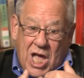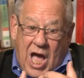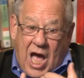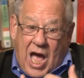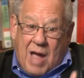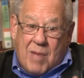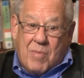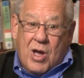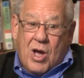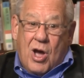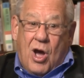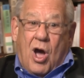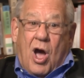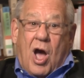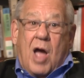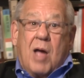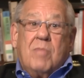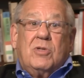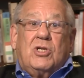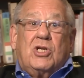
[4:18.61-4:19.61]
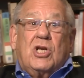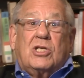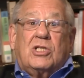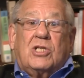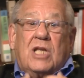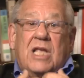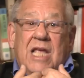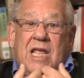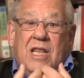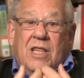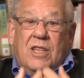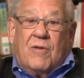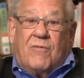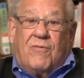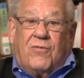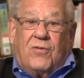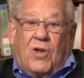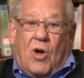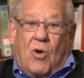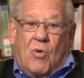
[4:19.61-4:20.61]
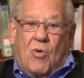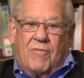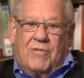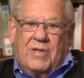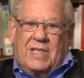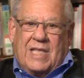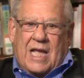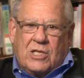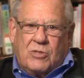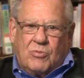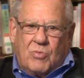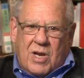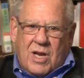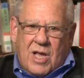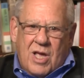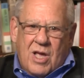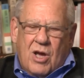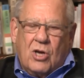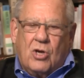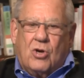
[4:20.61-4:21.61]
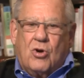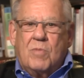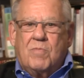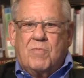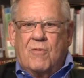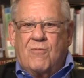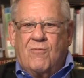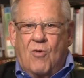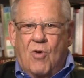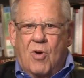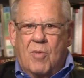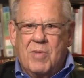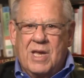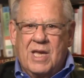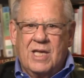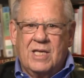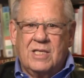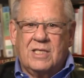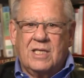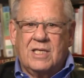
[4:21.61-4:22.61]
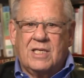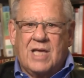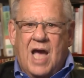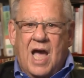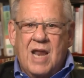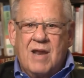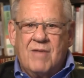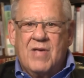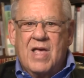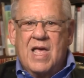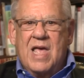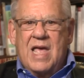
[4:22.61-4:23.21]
I'm I'm just in the flow of it. That's what good performing is. It kind of